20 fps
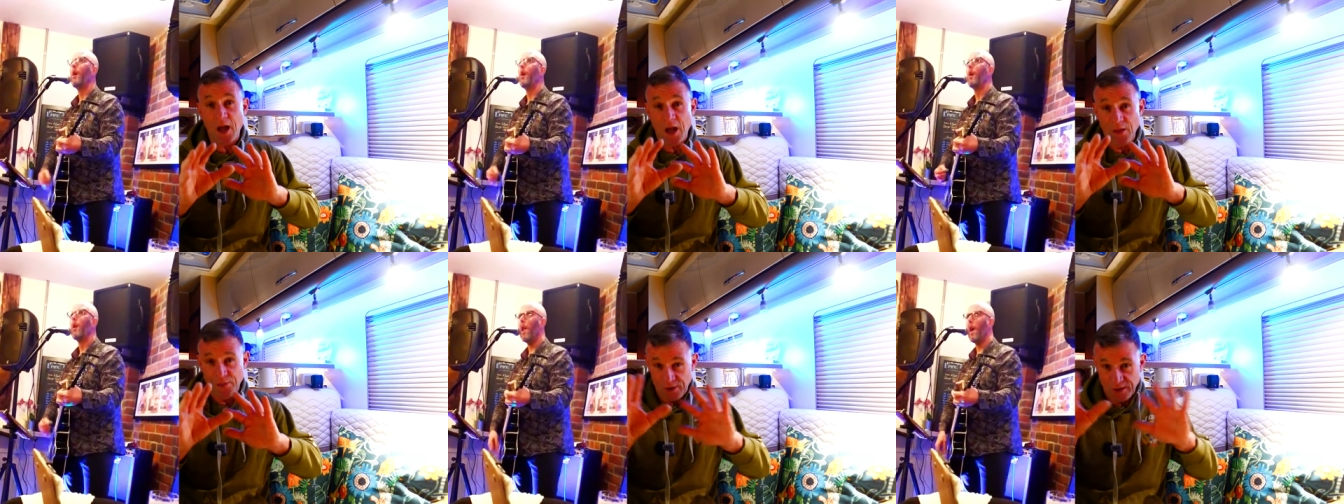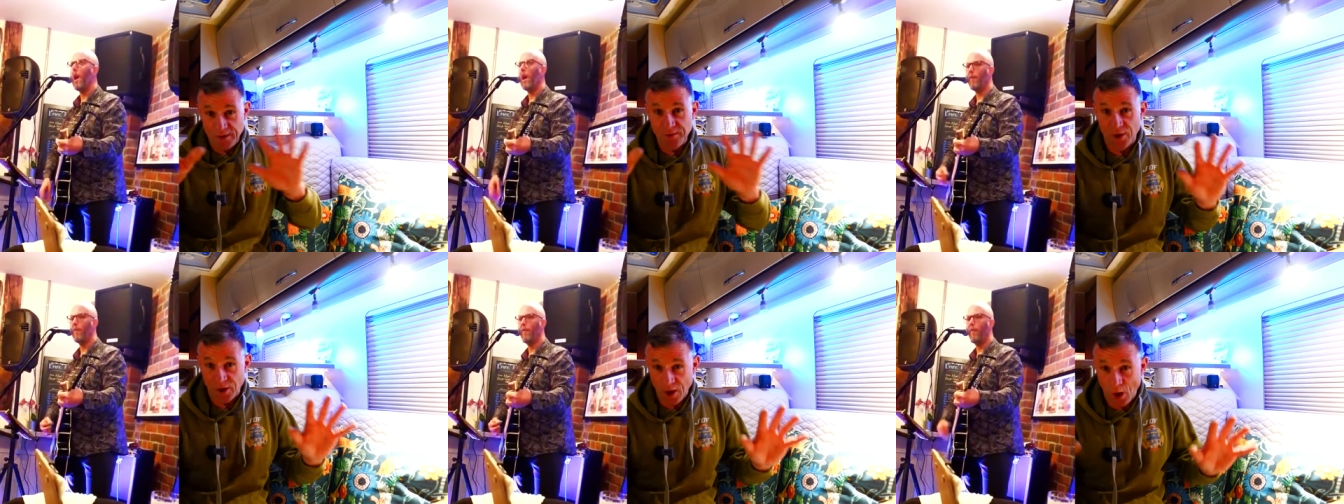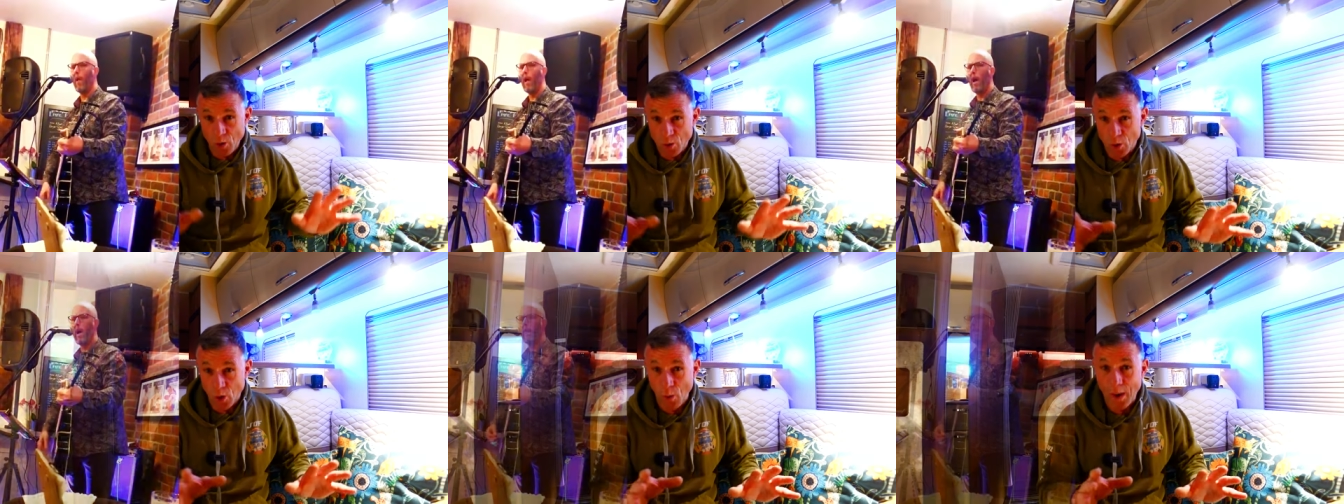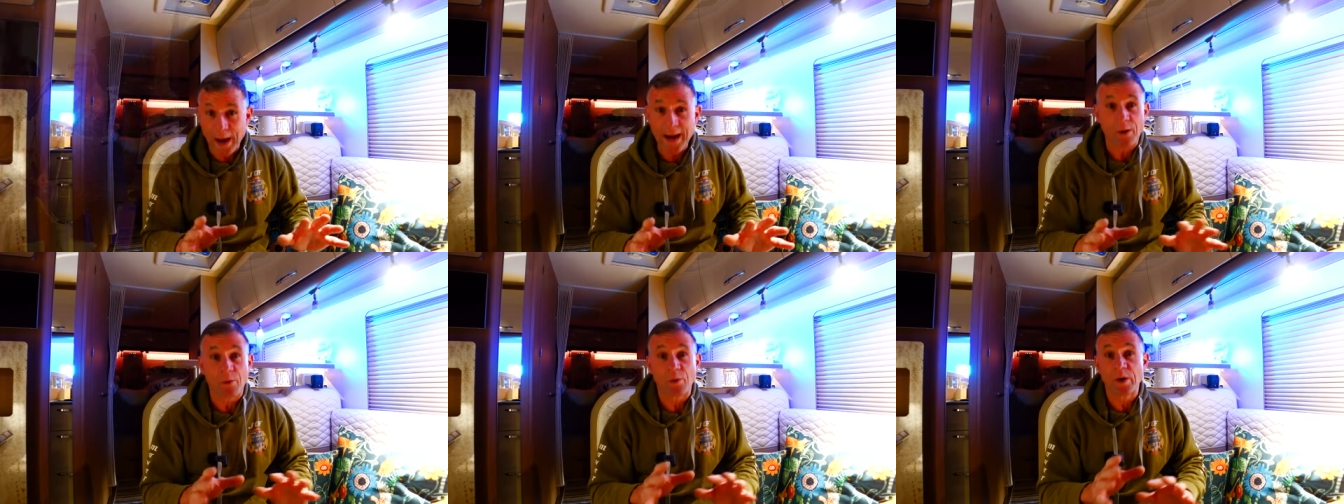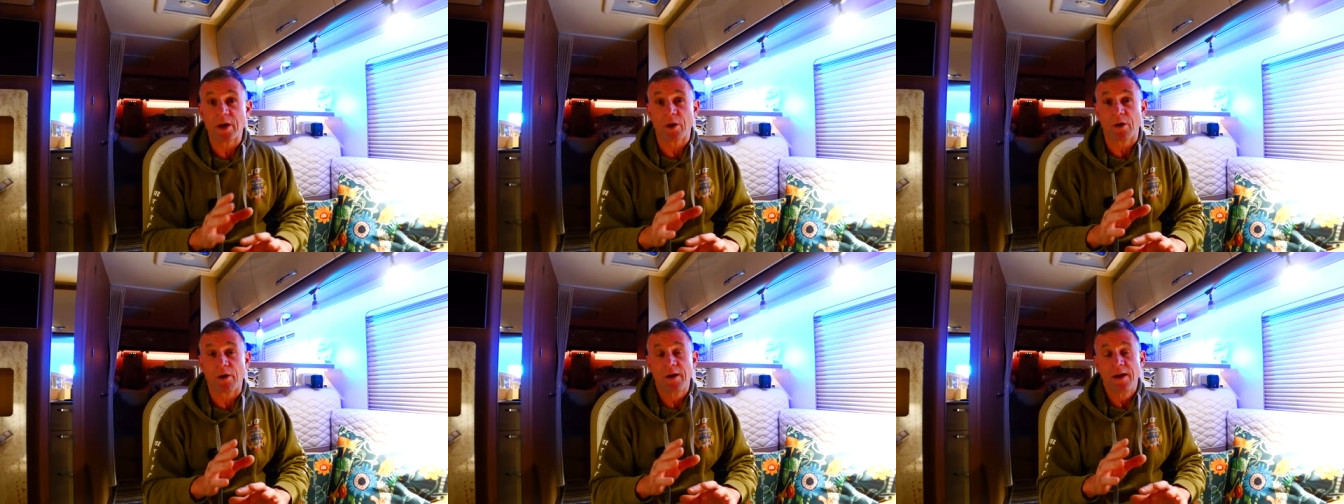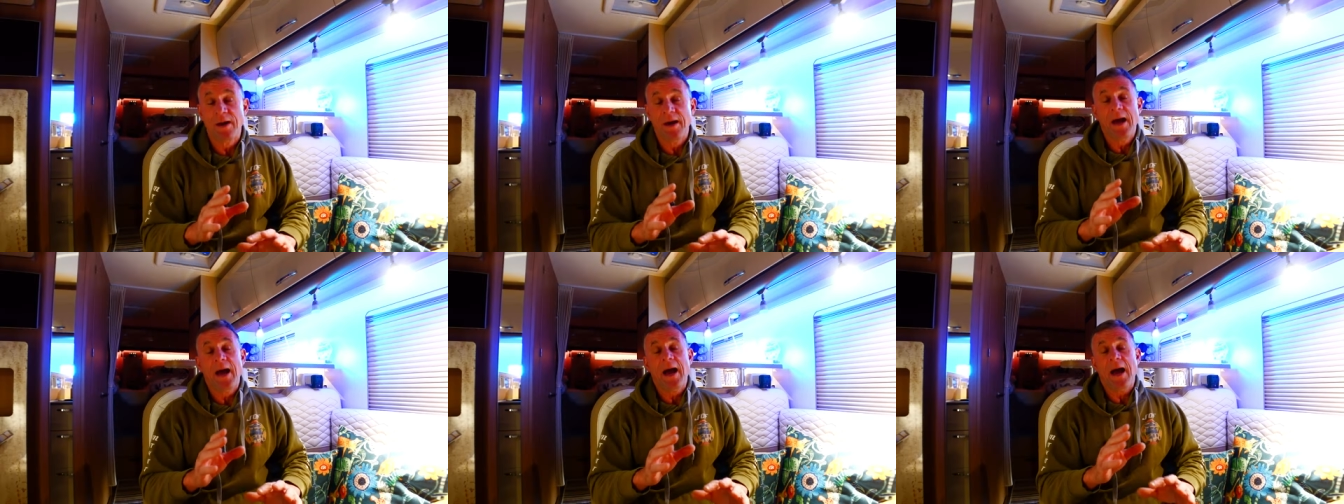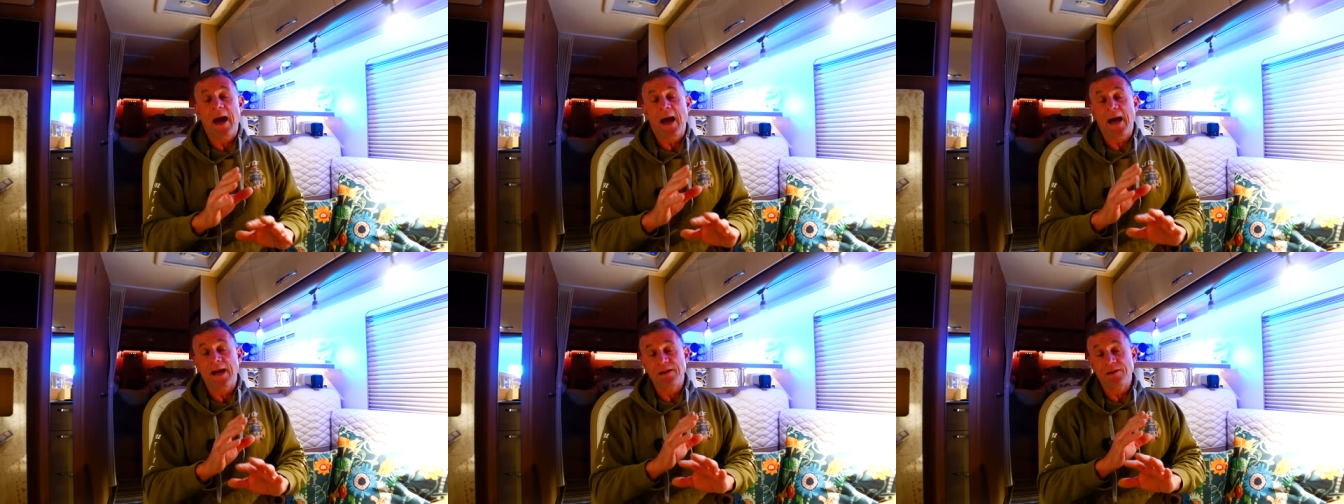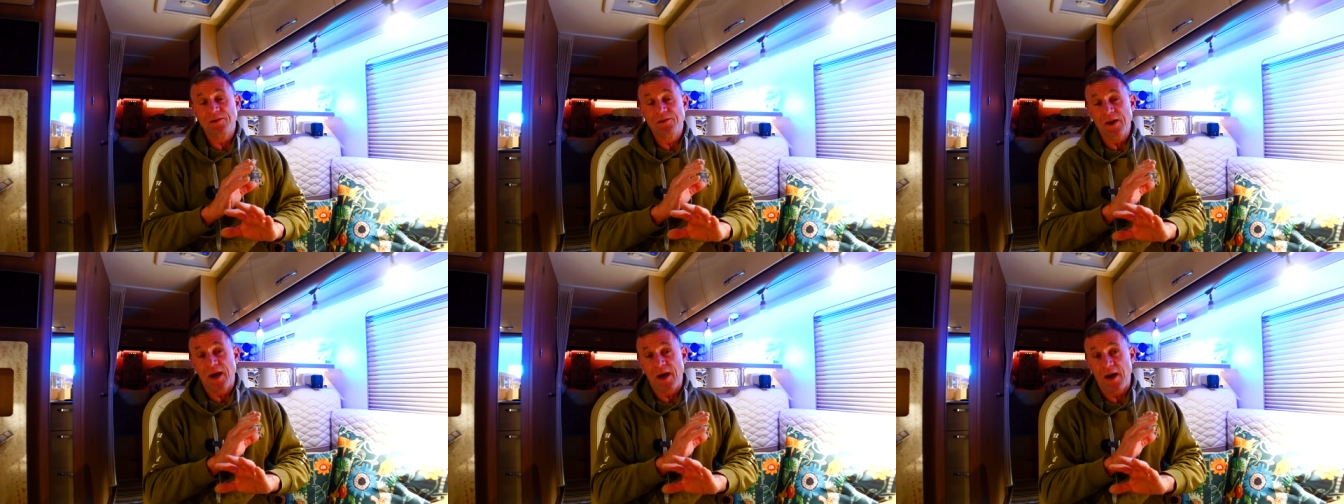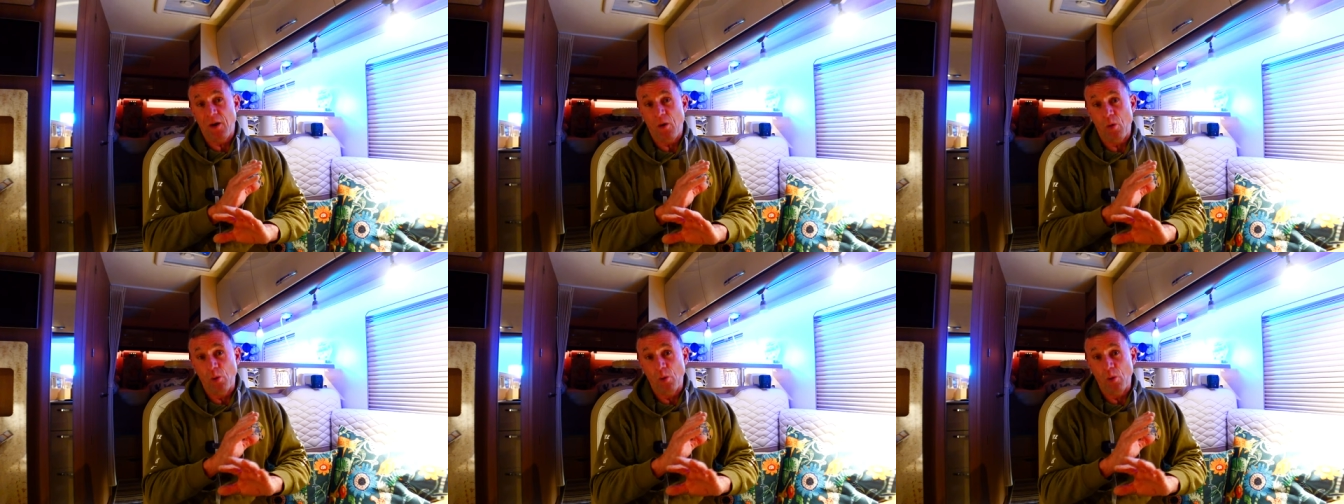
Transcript: the, the local area and uh,